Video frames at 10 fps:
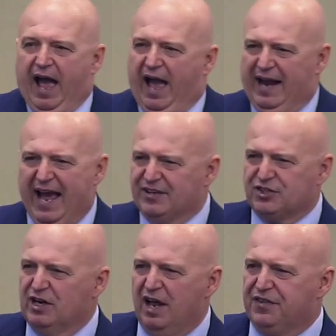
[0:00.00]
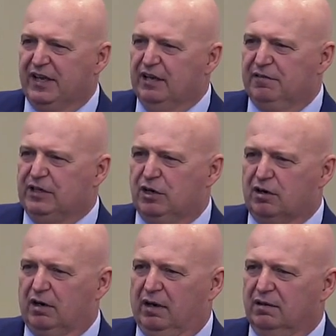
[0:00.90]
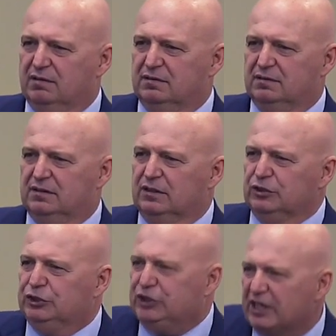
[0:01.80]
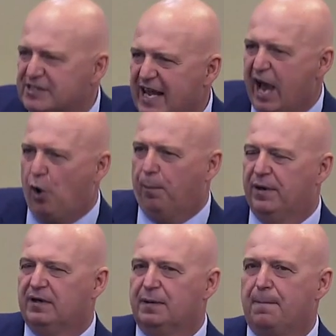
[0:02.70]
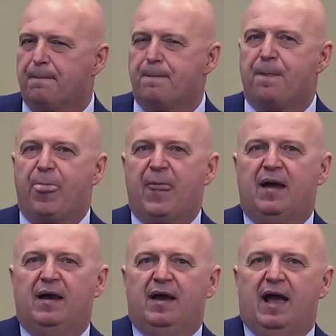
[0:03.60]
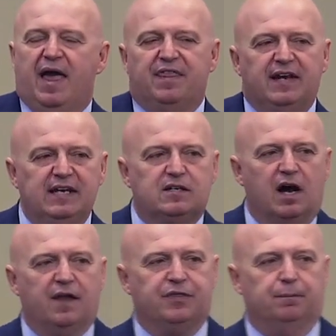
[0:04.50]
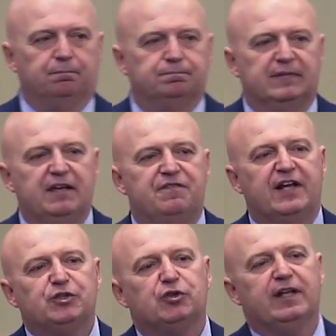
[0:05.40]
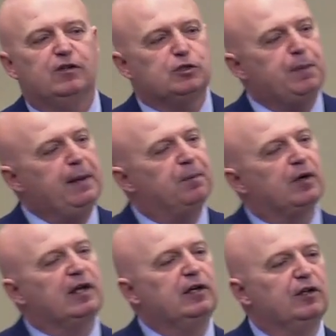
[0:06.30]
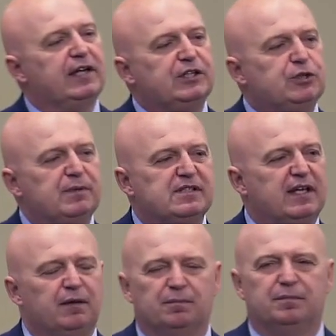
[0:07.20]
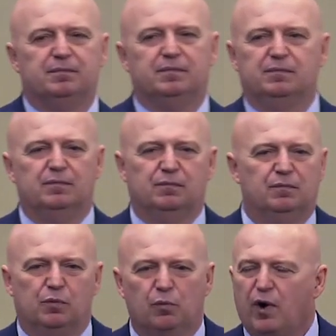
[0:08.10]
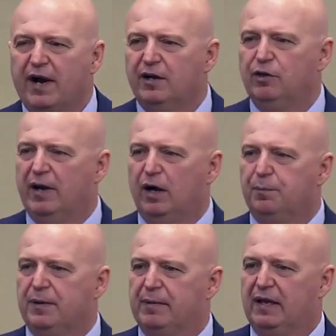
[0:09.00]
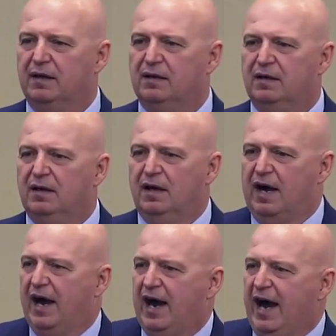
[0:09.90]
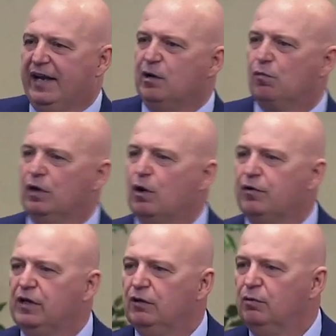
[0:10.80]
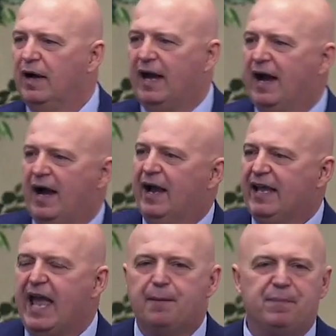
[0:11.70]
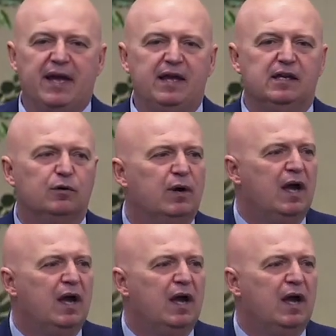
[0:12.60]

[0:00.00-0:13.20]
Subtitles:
And ask nothing in return. Just help. And then he taught them, eventually those people are going to look at you and say, why are you helping me? I don't know you. I can't pay you.